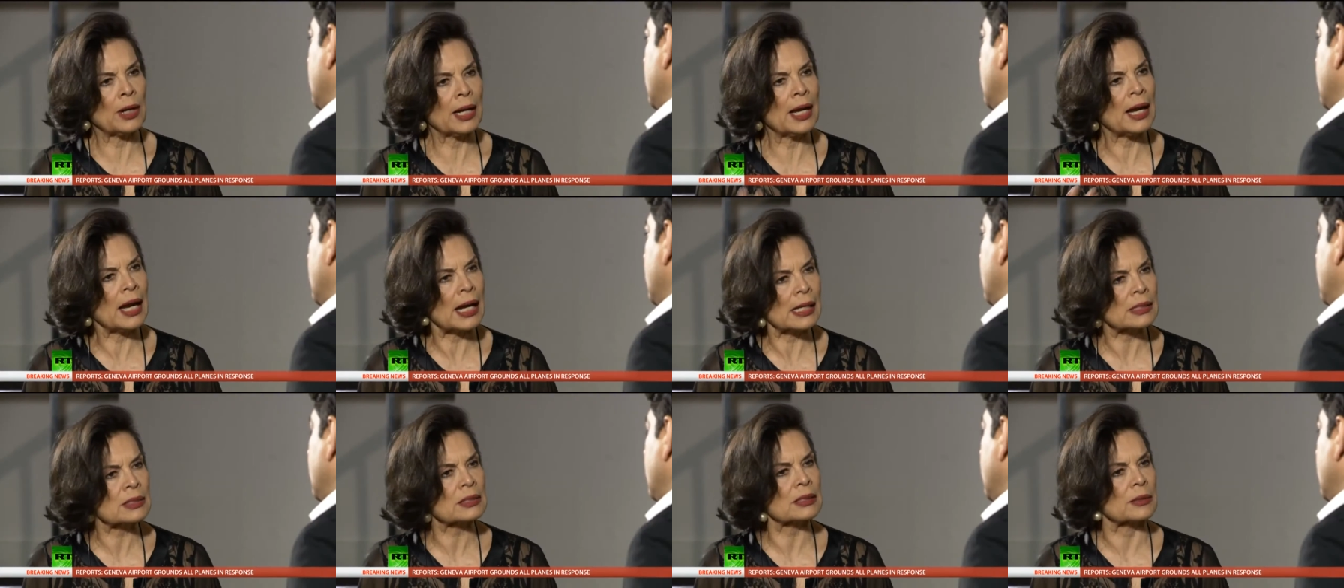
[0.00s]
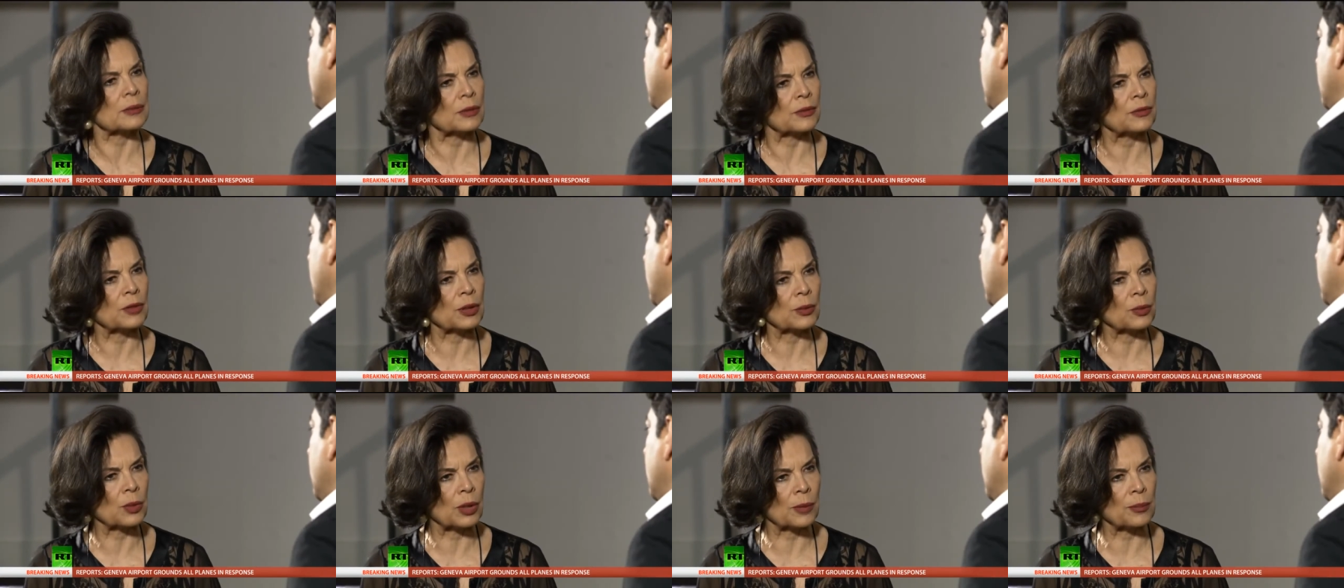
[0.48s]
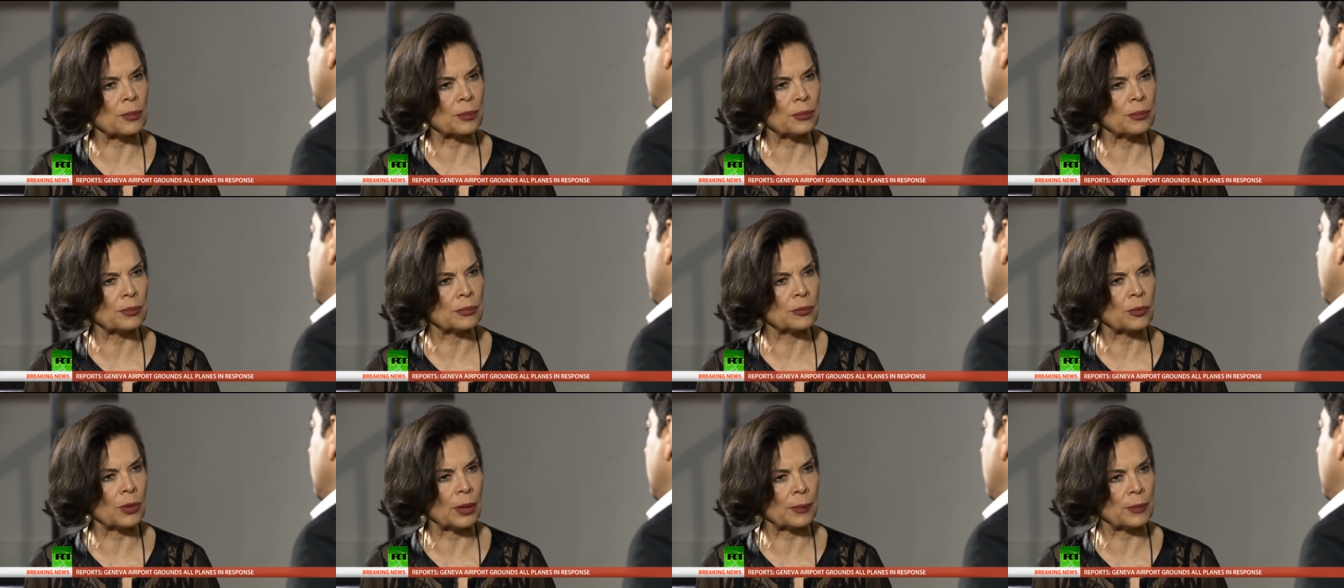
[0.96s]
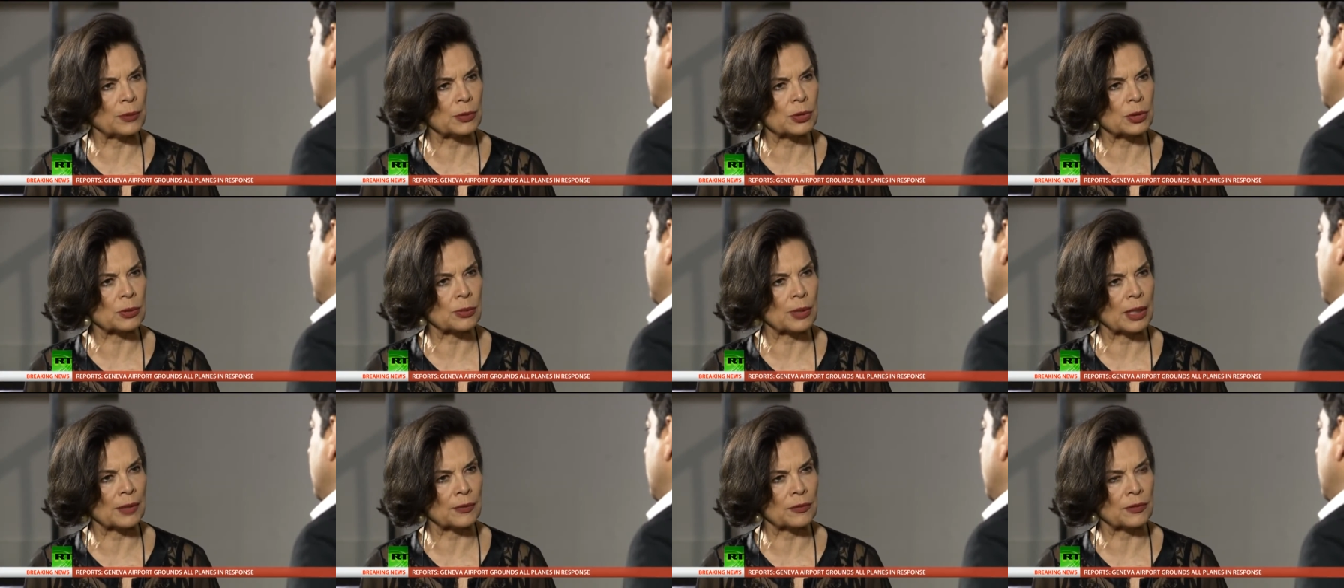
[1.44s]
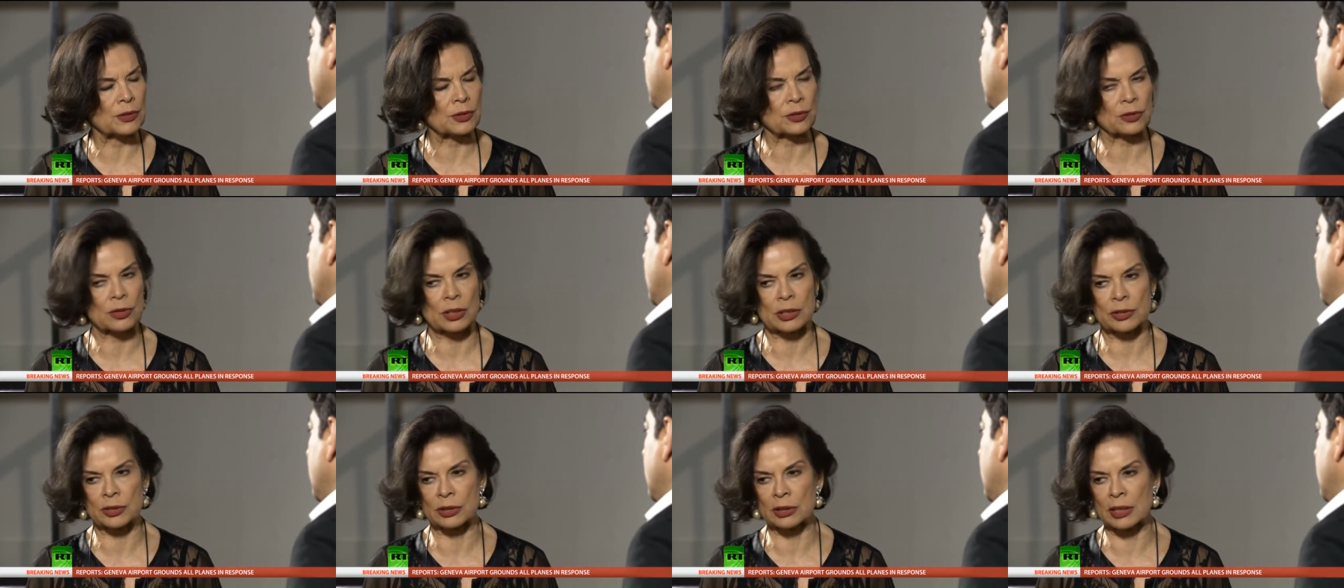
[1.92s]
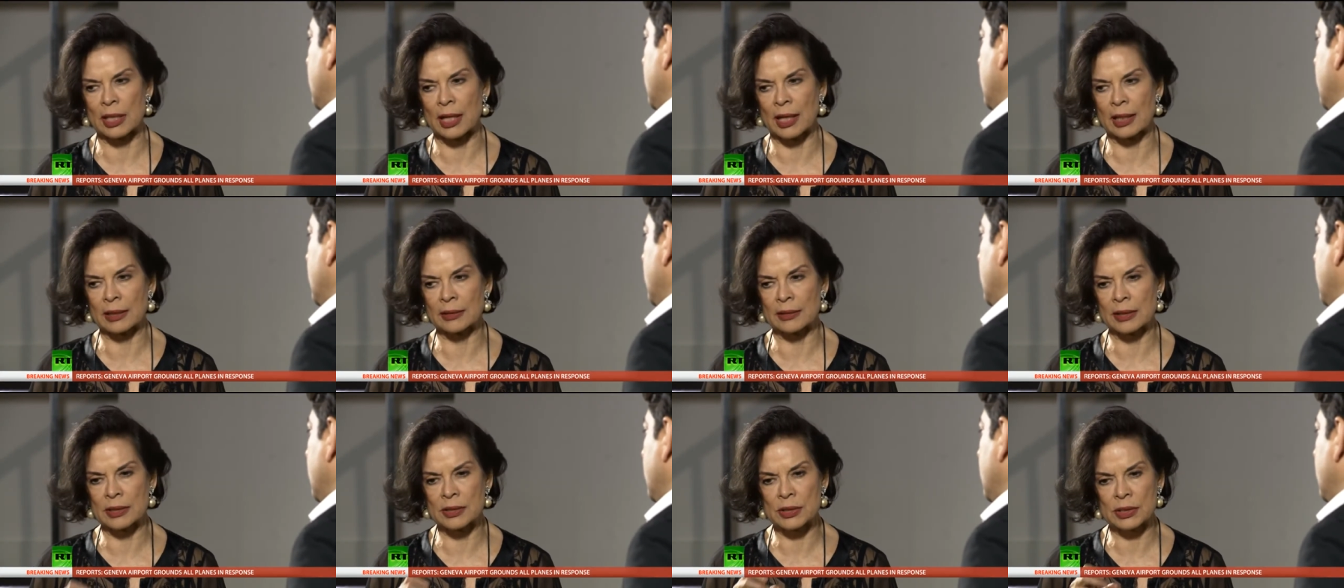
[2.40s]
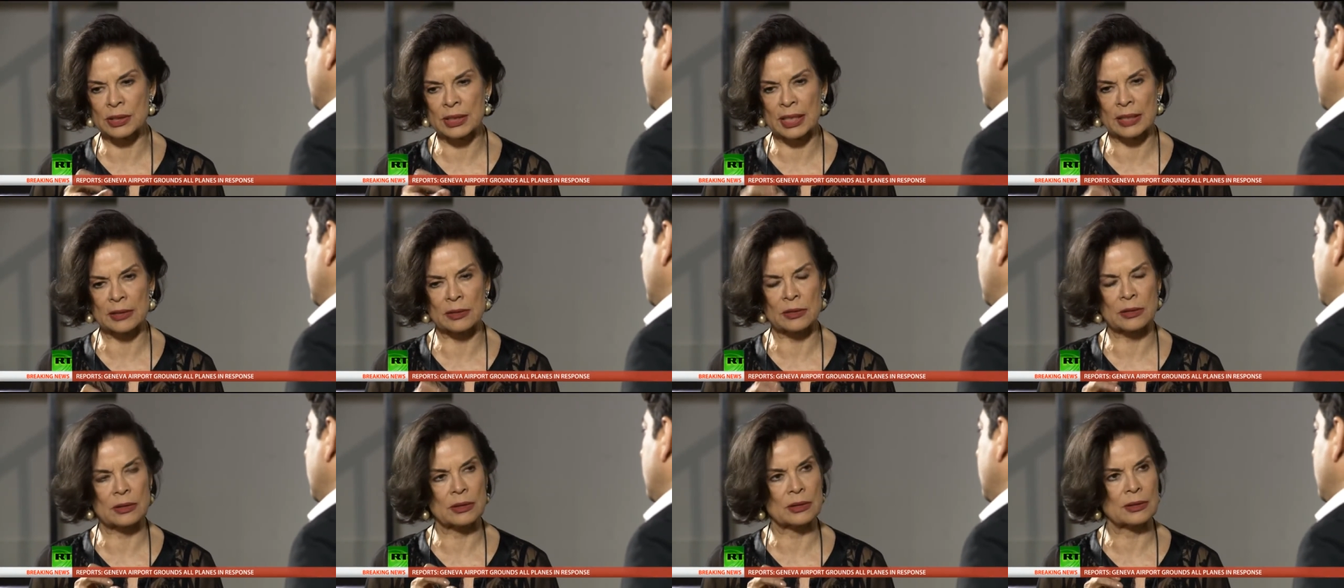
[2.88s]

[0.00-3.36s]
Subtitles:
I asked them if they were weapons of mass destruction, and they said